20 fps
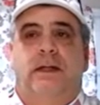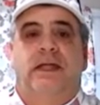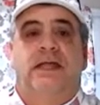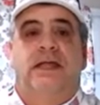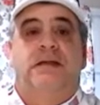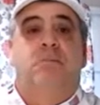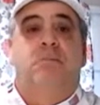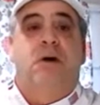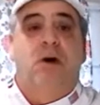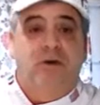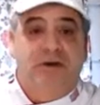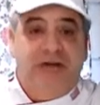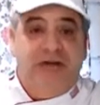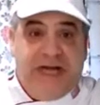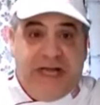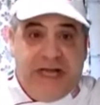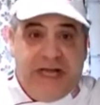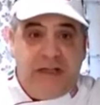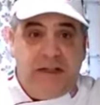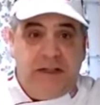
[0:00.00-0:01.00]
In
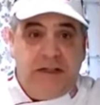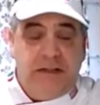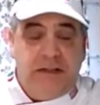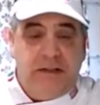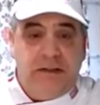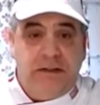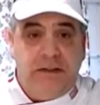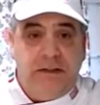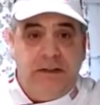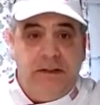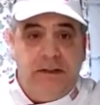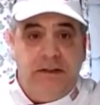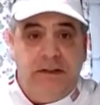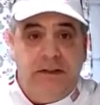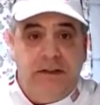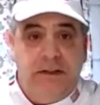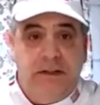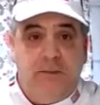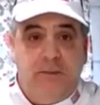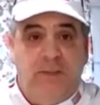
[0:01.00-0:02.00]
Modena,
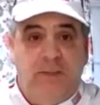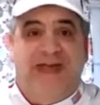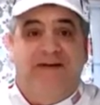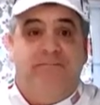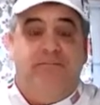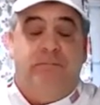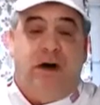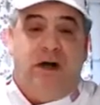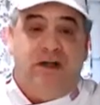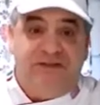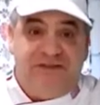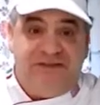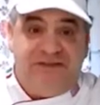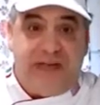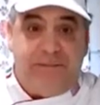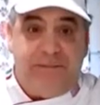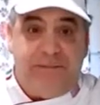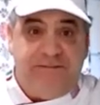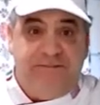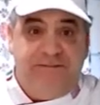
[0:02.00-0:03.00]
we have
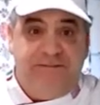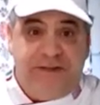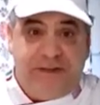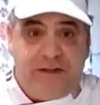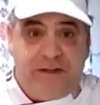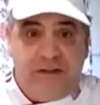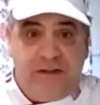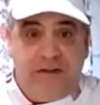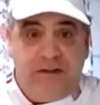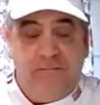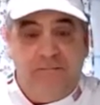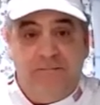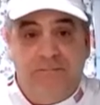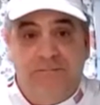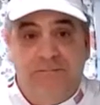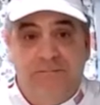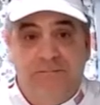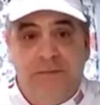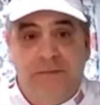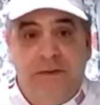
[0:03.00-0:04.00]
balsamic vinegar.
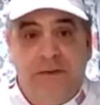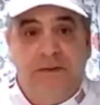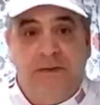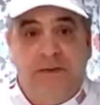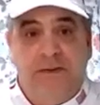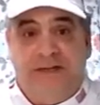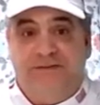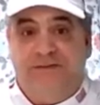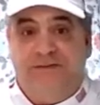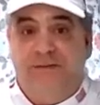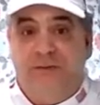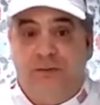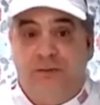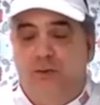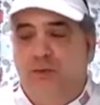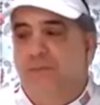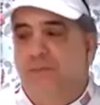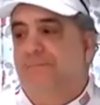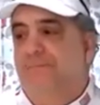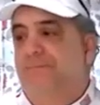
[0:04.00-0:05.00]
That's 2.
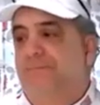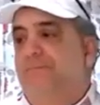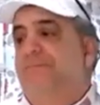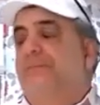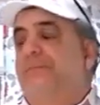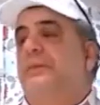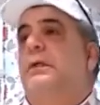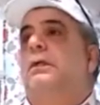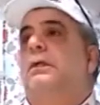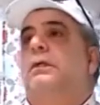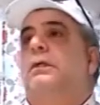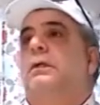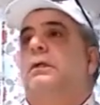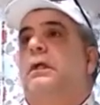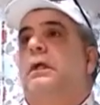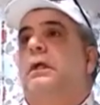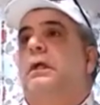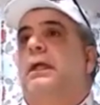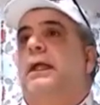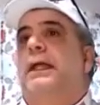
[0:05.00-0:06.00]

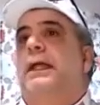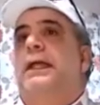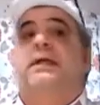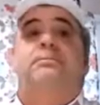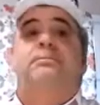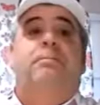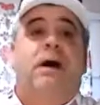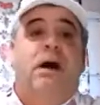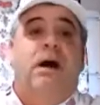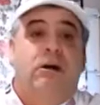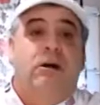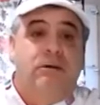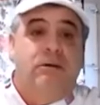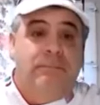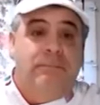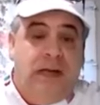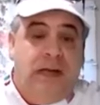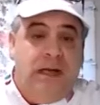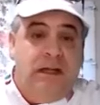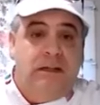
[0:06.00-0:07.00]
In
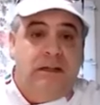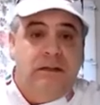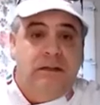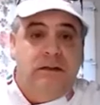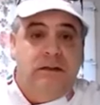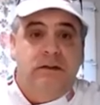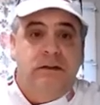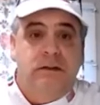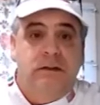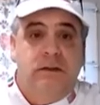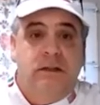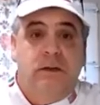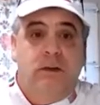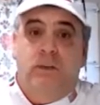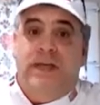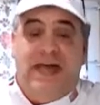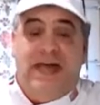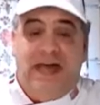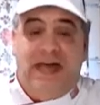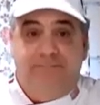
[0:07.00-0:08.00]
Parma, we
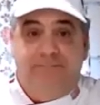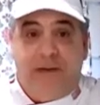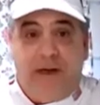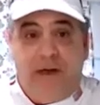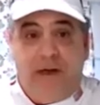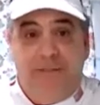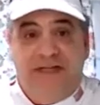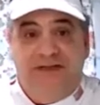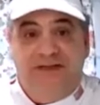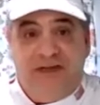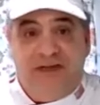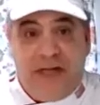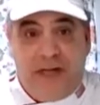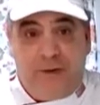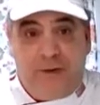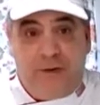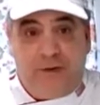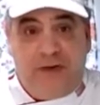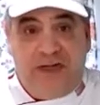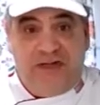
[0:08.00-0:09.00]
have
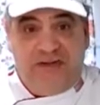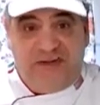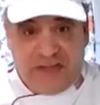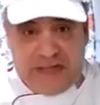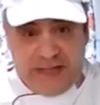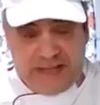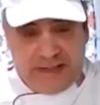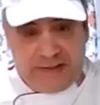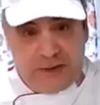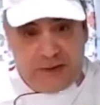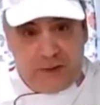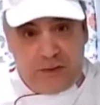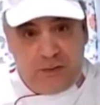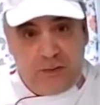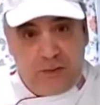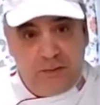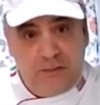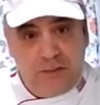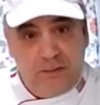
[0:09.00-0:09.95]
Parmigiano Reggiano.